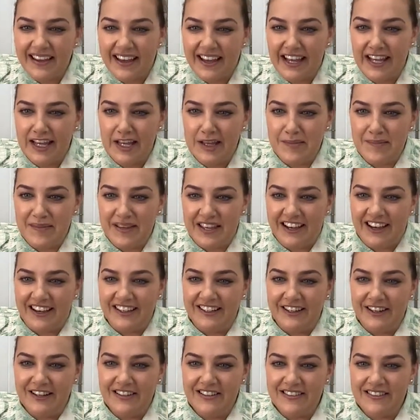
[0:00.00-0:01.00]
Amy, I
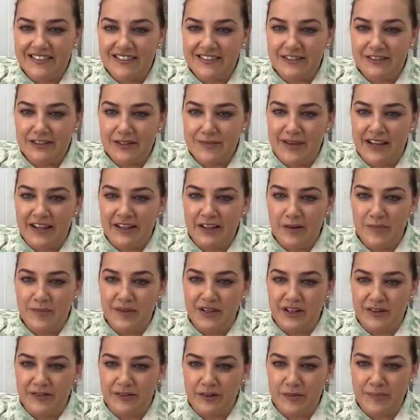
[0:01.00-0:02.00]
know this is all about your
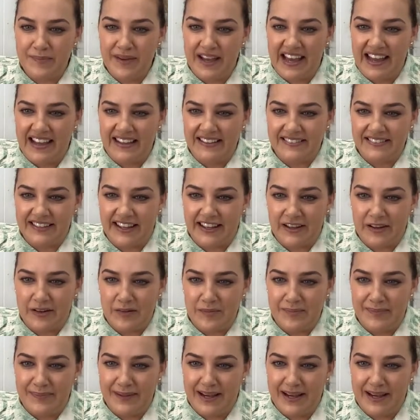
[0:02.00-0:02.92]
beautiful bag, Dayle,